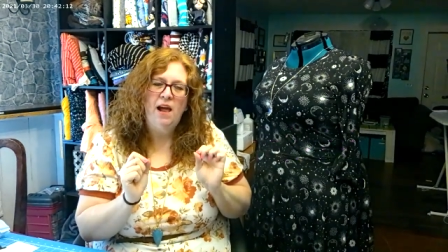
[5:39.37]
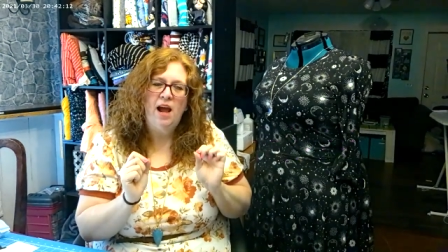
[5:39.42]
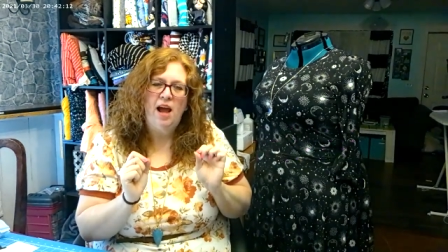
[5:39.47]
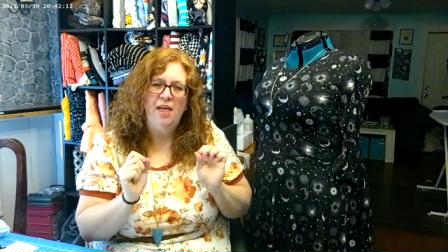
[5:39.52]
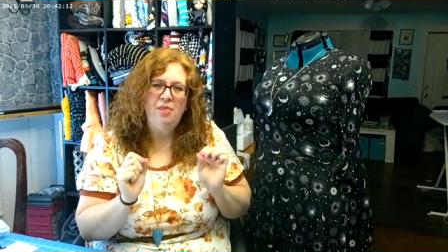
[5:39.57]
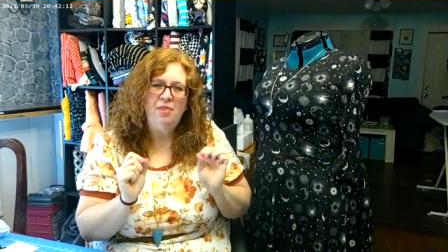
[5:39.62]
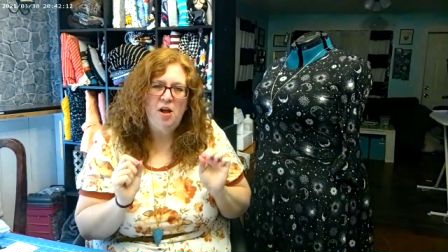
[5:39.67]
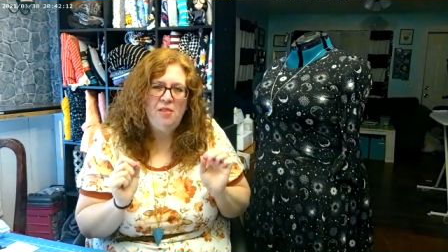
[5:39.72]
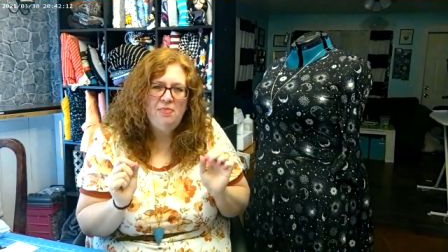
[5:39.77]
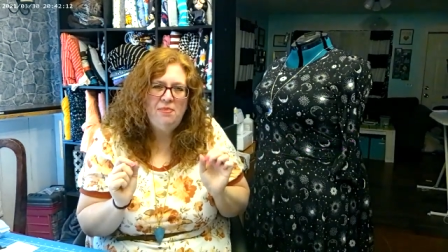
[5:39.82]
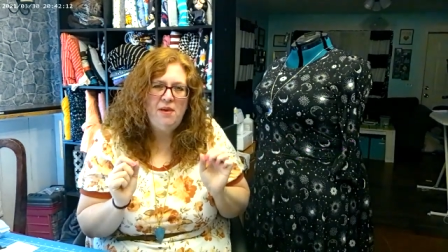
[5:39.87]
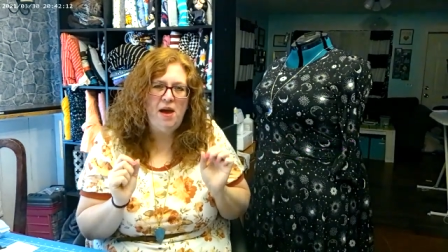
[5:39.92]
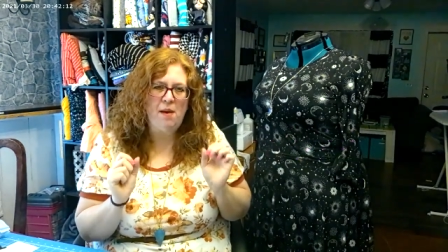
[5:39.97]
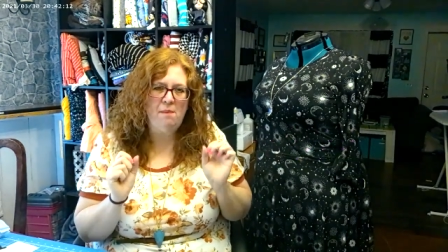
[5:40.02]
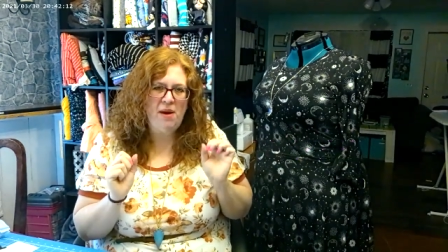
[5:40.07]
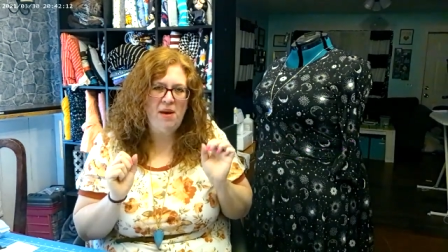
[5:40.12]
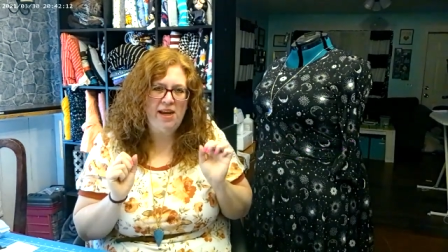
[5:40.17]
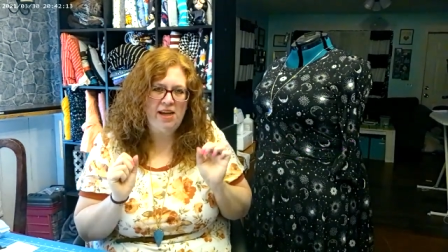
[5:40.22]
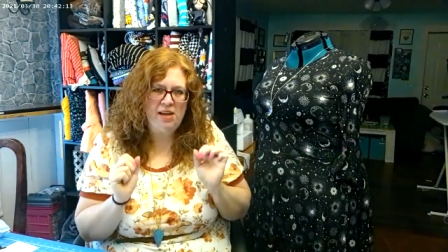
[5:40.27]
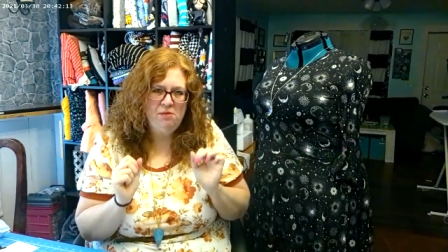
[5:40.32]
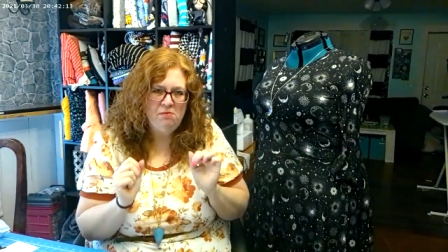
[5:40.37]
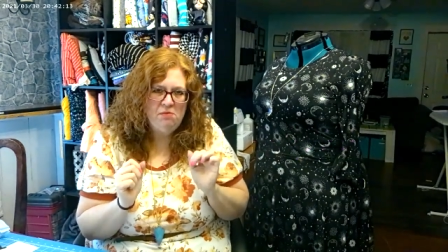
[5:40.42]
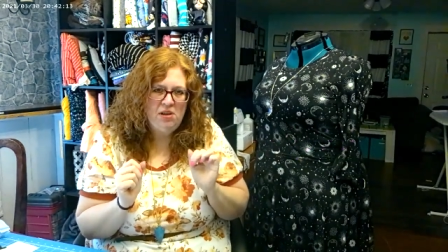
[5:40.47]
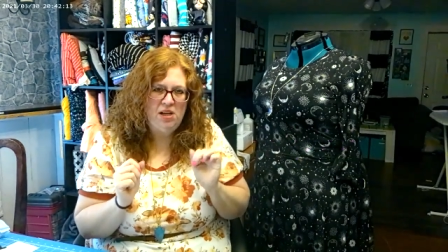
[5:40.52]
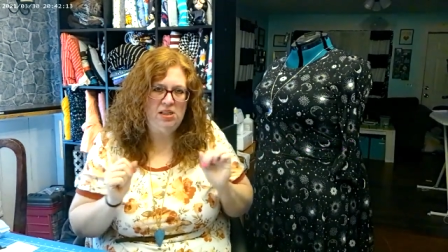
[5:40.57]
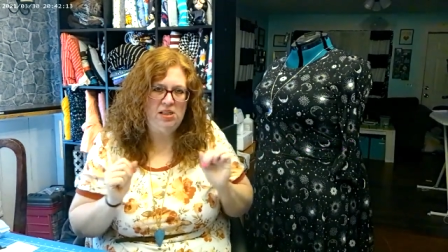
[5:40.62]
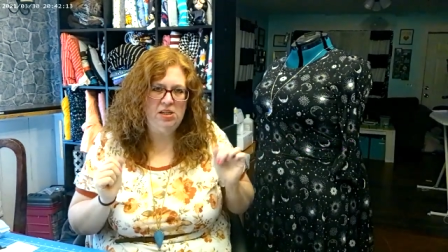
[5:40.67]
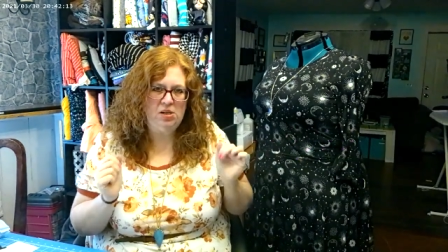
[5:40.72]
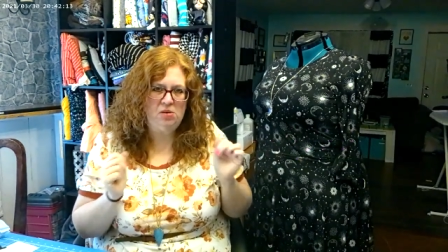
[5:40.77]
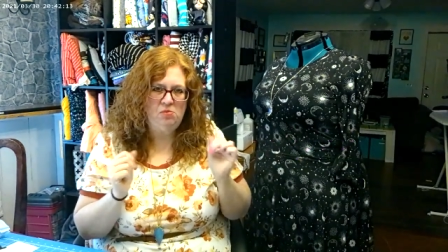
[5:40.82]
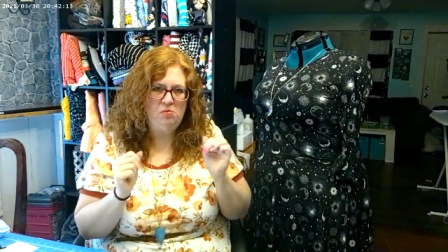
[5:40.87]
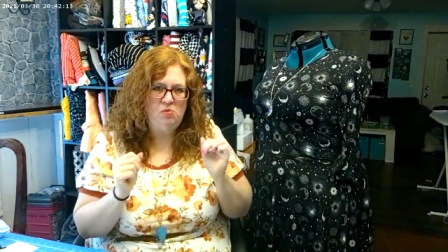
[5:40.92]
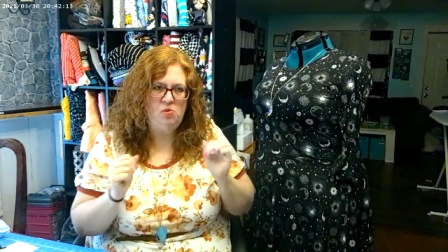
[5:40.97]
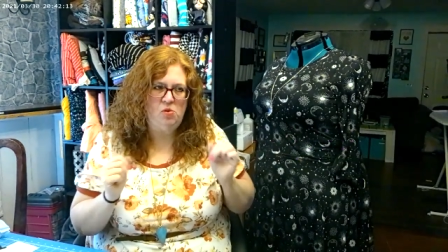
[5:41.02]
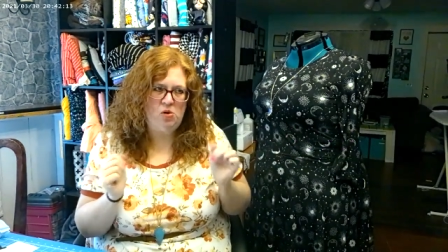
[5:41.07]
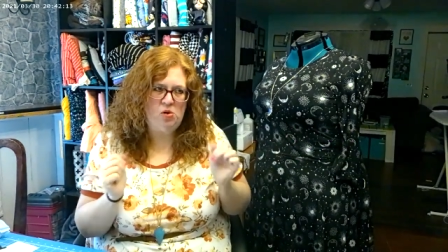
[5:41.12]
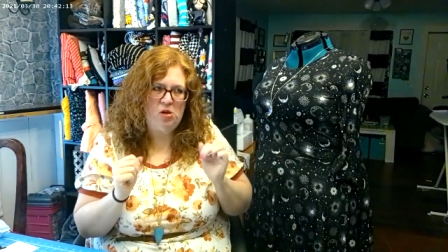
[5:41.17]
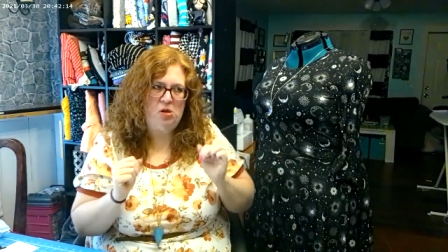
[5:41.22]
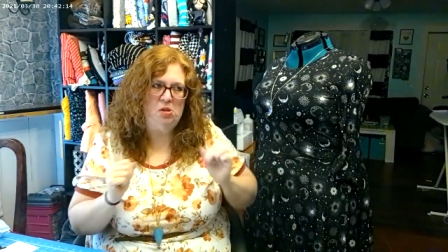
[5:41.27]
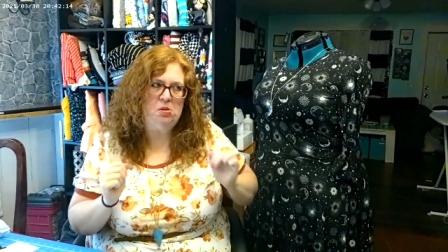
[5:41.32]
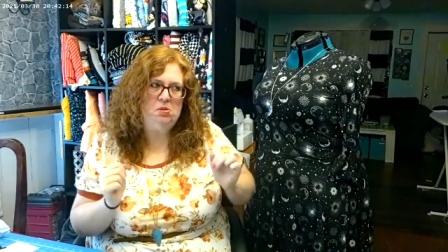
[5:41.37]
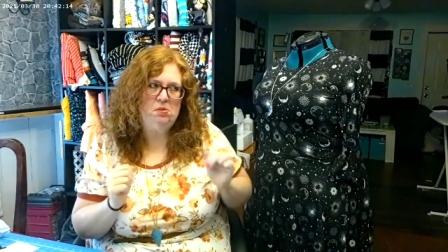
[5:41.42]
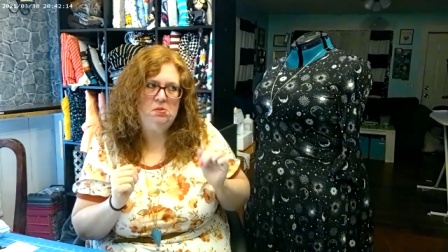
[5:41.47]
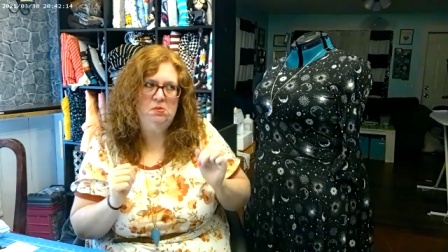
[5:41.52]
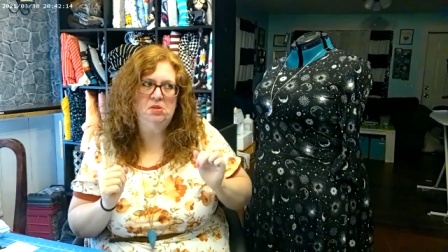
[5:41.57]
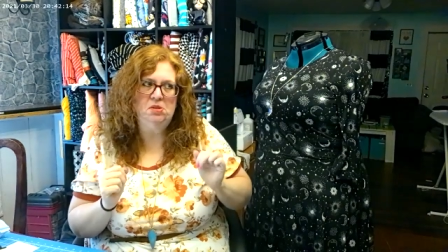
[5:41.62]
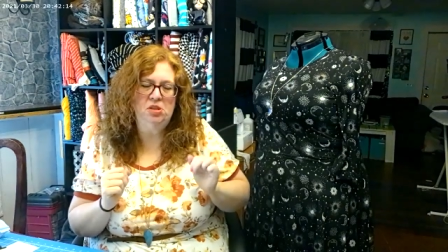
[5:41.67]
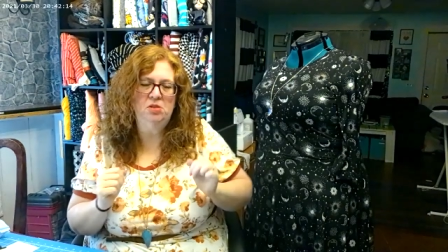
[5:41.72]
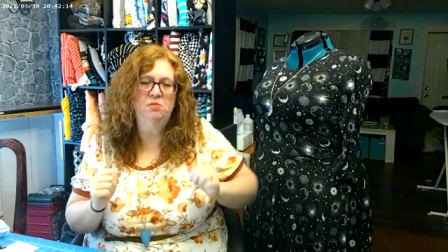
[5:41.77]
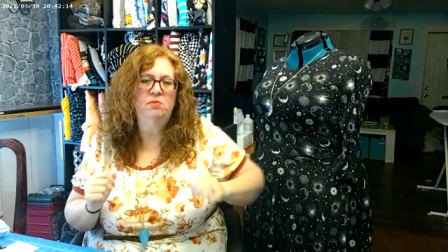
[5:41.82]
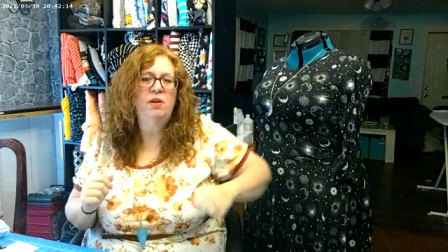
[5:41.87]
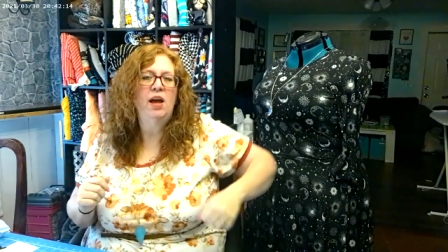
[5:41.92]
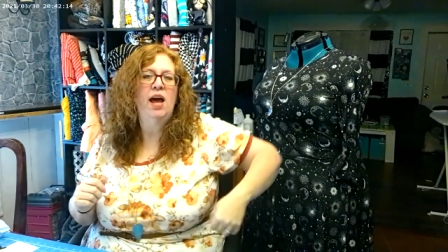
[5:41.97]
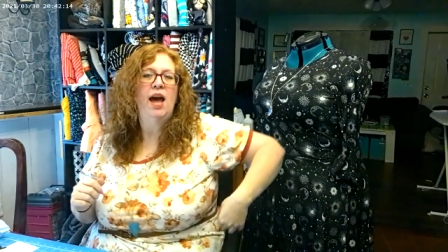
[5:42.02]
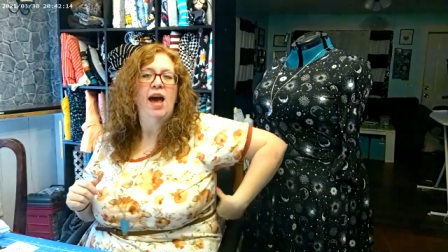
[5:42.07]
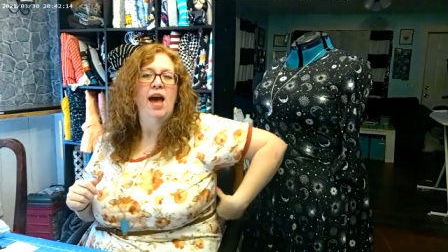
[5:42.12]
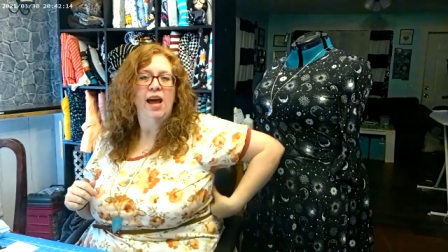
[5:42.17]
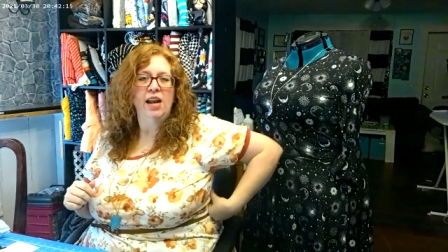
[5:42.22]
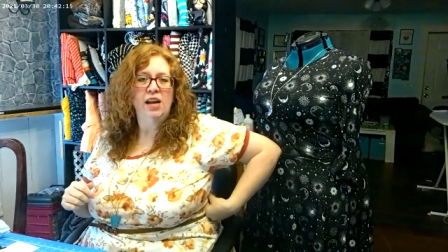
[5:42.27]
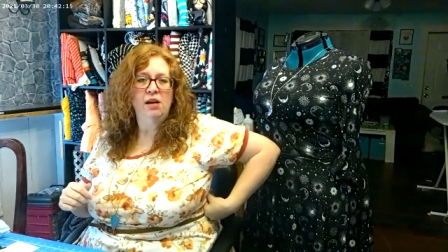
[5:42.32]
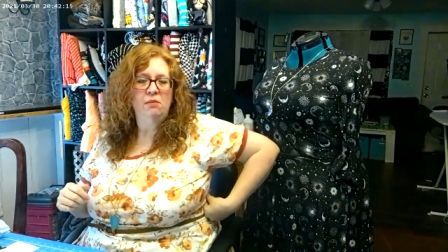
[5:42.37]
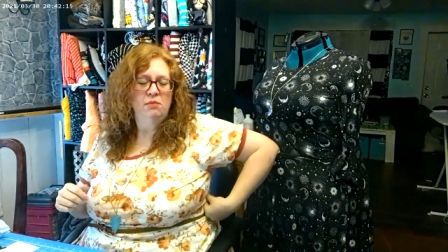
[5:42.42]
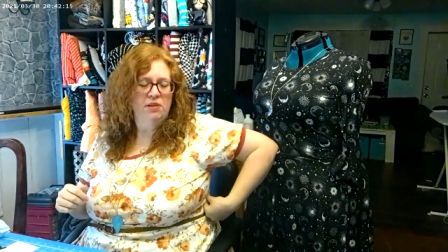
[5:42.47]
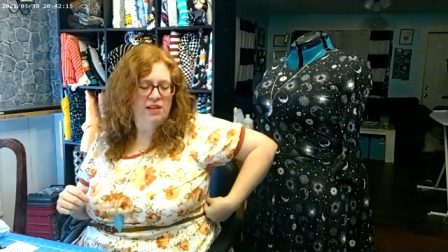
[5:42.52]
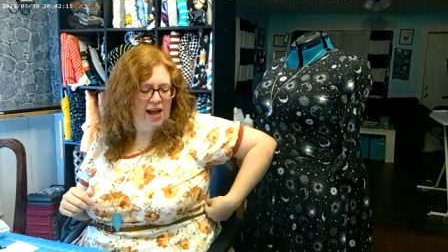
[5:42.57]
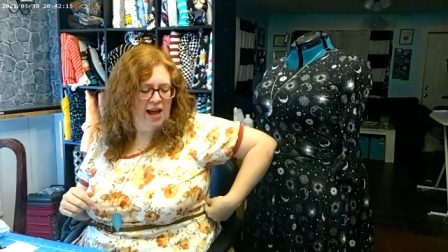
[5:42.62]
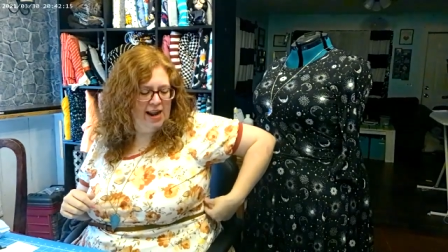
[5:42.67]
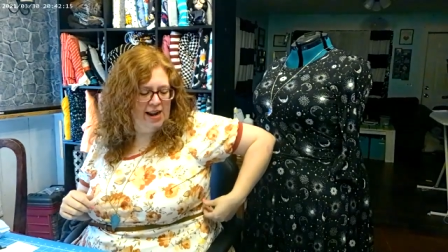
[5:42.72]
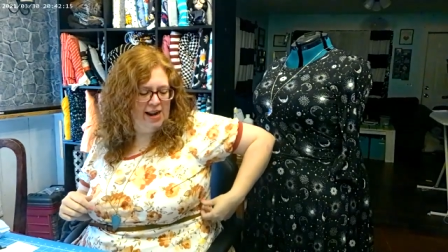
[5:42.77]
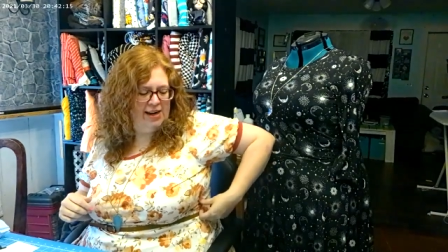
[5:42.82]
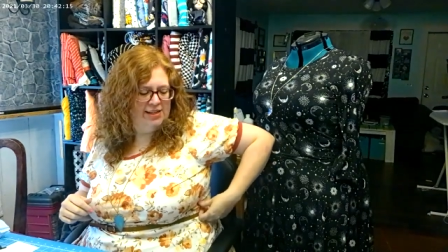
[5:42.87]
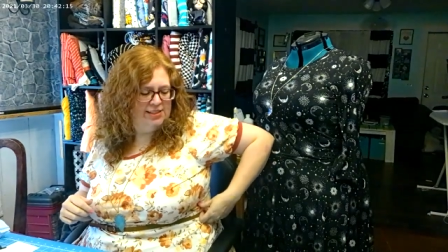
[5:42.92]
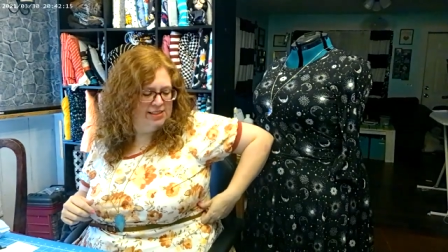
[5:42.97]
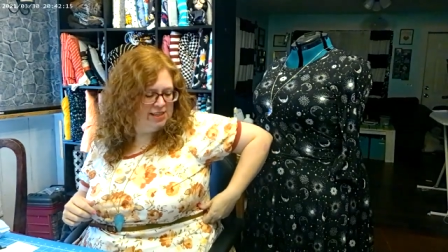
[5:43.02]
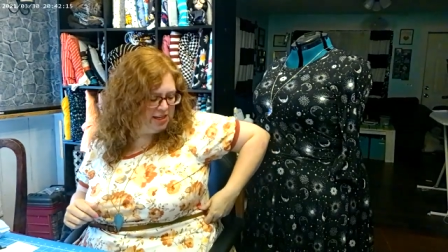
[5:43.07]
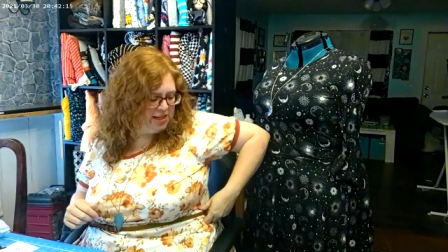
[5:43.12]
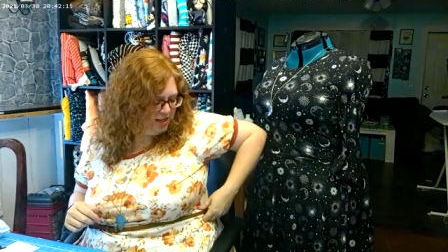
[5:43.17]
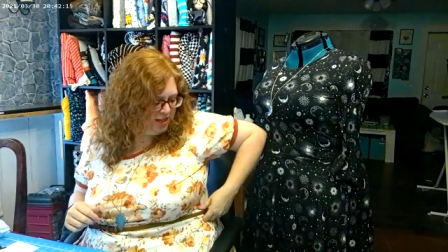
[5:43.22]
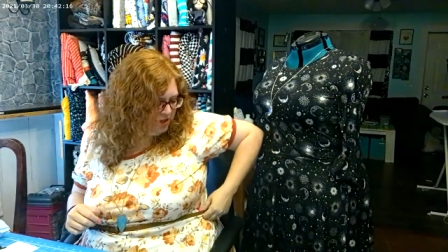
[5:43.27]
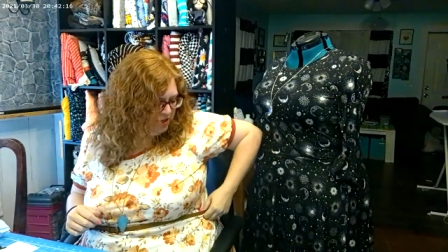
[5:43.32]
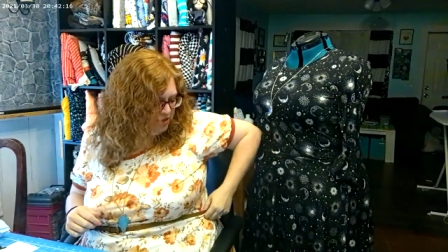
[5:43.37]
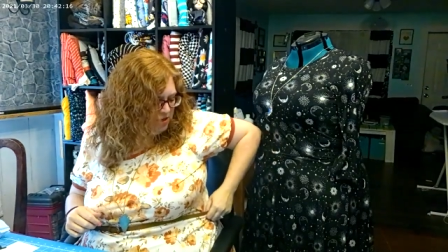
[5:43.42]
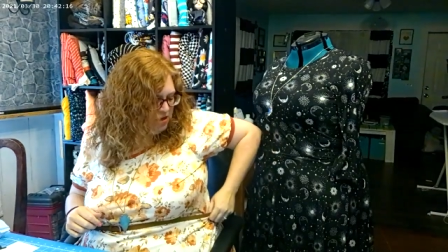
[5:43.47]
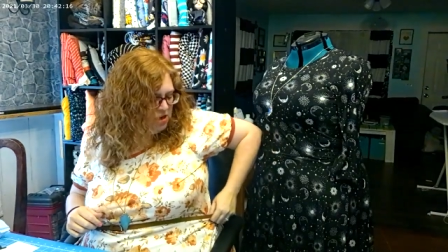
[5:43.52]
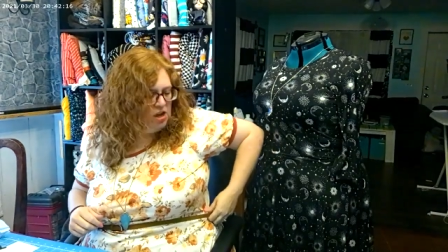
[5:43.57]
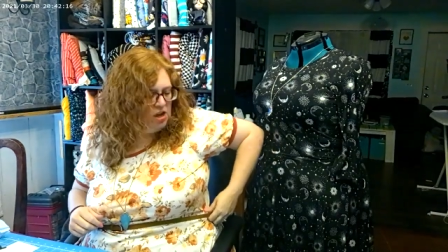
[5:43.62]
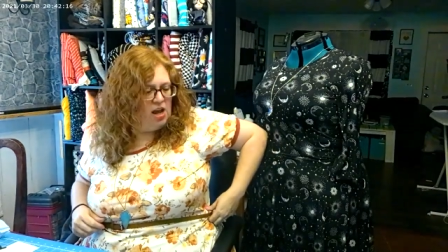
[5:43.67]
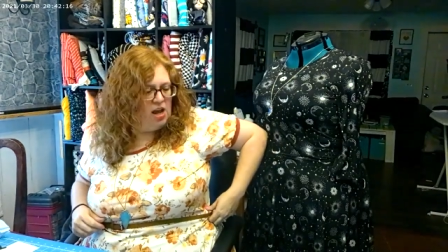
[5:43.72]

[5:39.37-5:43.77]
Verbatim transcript: I thought that might give me a little more room, and I'm glad I did.